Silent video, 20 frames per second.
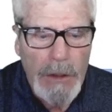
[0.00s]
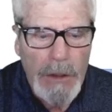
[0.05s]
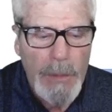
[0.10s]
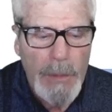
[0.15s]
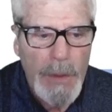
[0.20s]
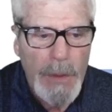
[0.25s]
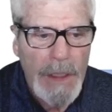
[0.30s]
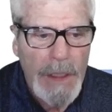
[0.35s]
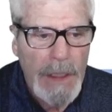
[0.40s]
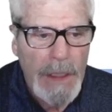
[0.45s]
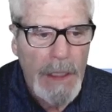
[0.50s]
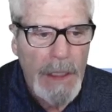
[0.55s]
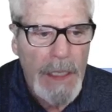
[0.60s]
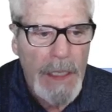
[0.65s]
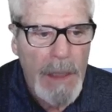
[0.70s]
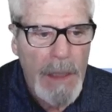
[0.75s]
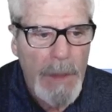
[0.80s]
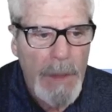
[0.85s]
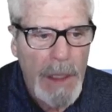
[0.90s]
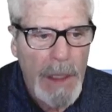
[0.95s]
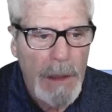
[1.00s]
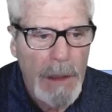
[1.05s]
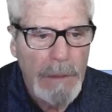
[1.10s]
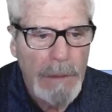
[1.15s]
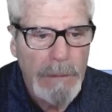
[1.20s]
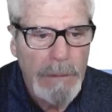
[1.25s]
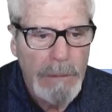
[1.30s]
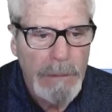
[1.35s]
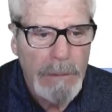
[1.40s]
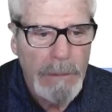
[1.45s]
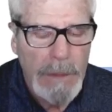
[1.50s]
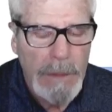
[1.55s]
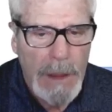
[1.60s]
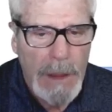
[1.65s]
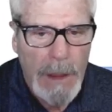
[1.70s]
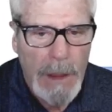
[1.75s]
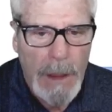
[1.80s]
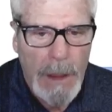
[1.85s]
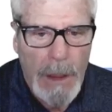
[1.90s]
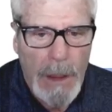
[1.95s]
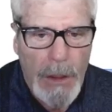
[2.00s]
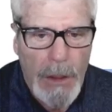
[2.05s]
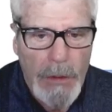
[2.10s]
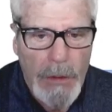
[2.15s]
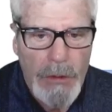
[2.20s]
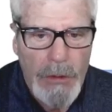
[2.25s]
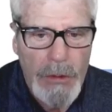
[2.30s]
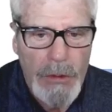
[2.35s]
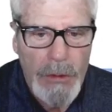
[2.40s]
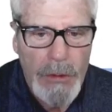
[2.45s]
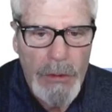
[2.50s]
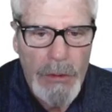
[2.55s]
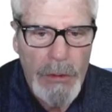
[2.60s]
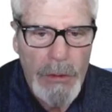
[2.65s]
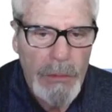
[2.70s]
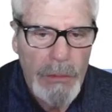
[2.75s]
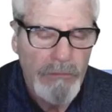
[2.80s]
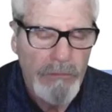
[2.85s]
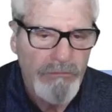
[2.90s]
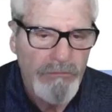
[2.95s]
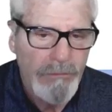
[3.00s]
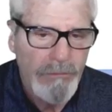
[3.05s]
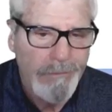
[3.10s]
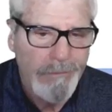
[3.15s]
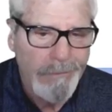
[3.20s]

to put in an email to